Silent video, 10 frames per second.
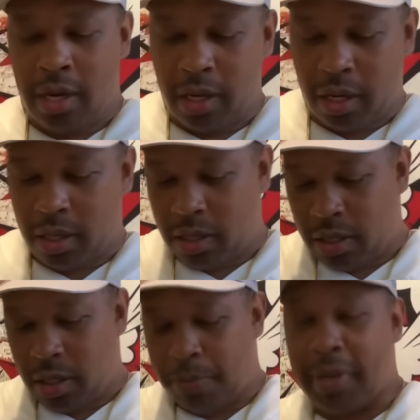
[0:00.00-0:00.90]

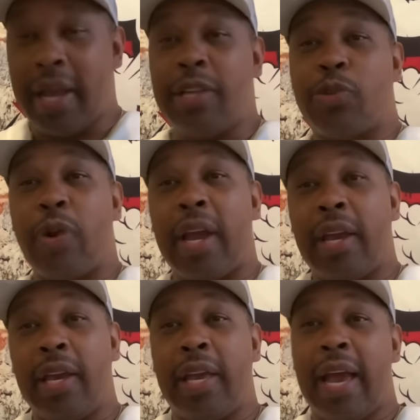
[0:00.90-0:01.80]
uh, uh playing these
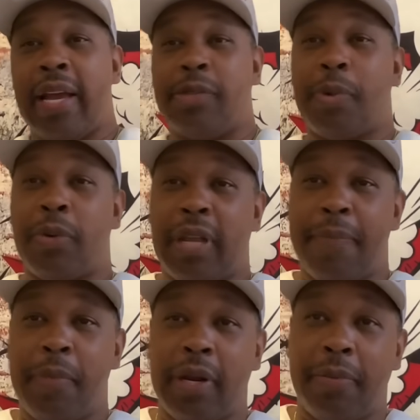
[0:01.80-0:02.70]
crackhead games, bro, with that
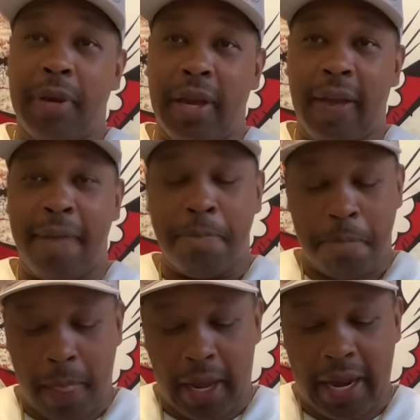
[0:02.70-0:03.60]
money, man.
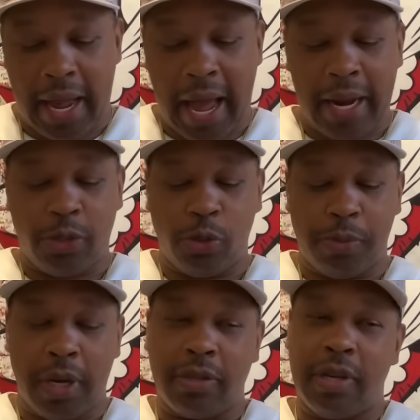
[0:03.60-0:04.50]
I gotta holler at you
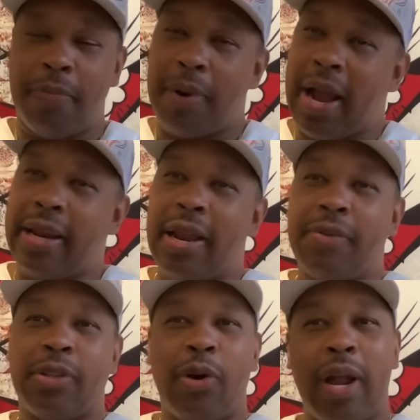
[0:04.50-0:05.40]
about something, bro. I ain't
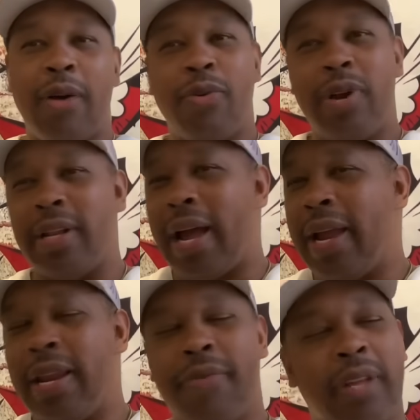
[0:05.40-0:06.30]
never thought I would. I
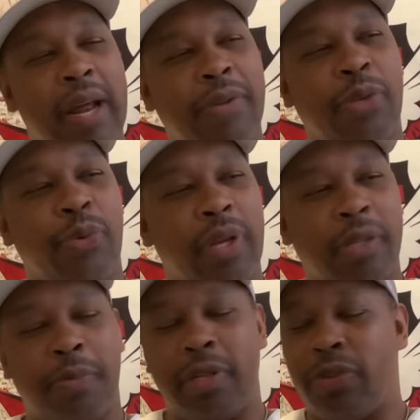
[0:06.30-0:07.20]
ain't never thought I would do this,
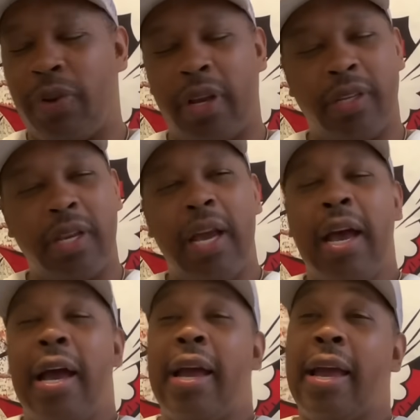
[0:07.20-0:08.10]
bro. It's crazy.
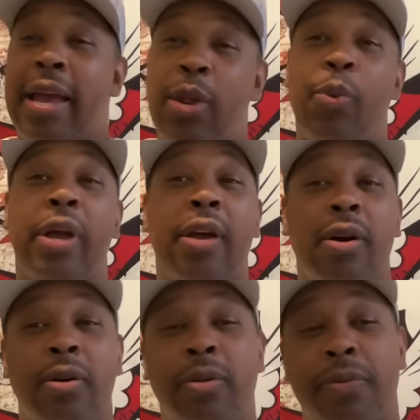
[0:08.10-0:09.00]
Anyway,
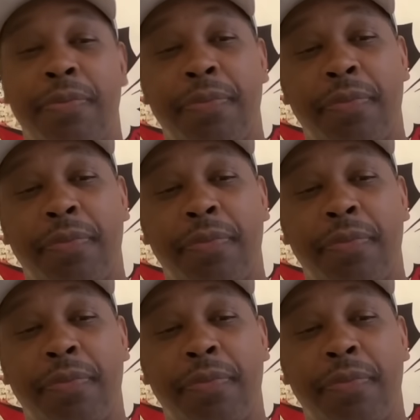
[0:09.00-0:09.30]
um,